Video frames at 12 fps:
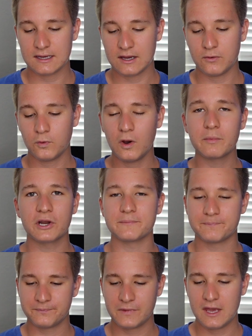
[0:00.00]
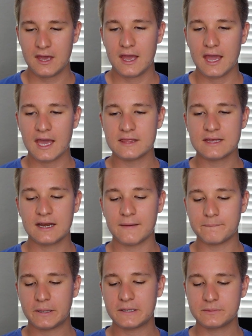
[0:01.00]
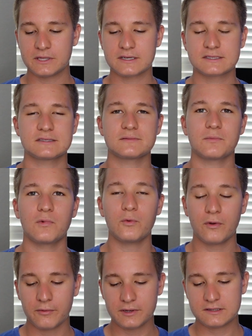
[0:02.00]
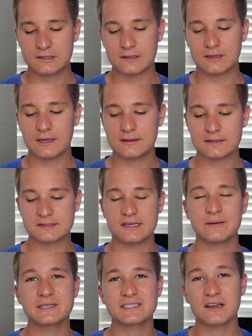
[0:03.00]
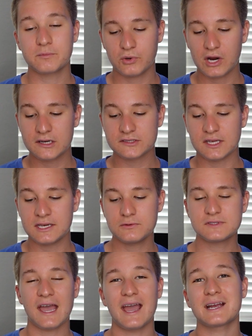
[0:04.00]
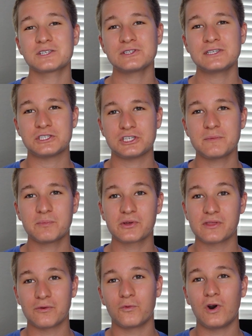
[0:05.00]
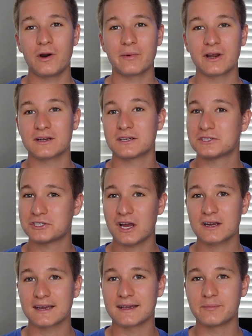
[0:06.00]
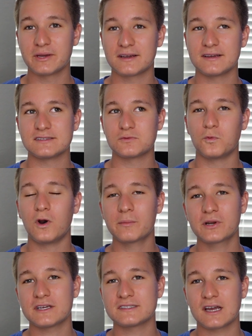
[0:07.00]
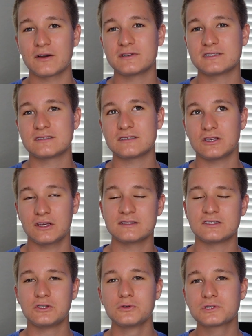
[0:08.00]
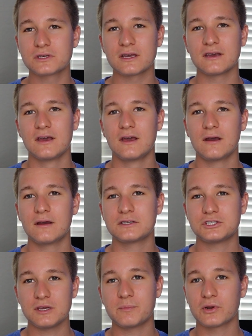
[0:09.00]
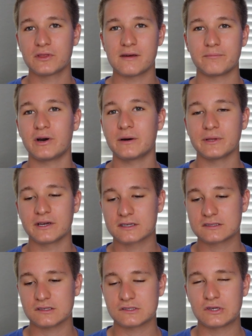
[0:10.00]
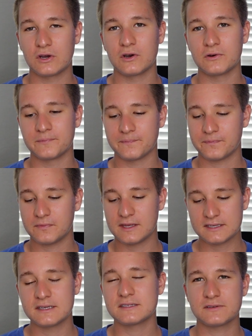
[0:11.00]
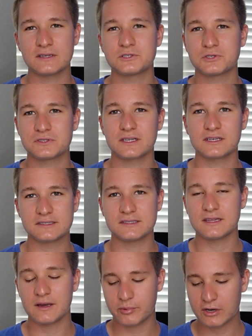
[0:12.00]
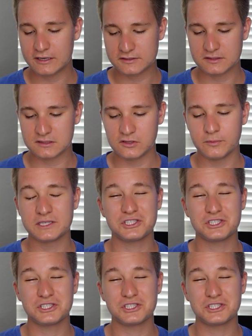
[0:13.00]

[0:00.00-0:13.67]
at Walmart. And then at Publix, we went to get the same exact Breyers, and it was actually cheaper than Walmart. Shocking, because Walmart is always is usually cheaper than Publix. So it is interesting to see that Breyers is a little bit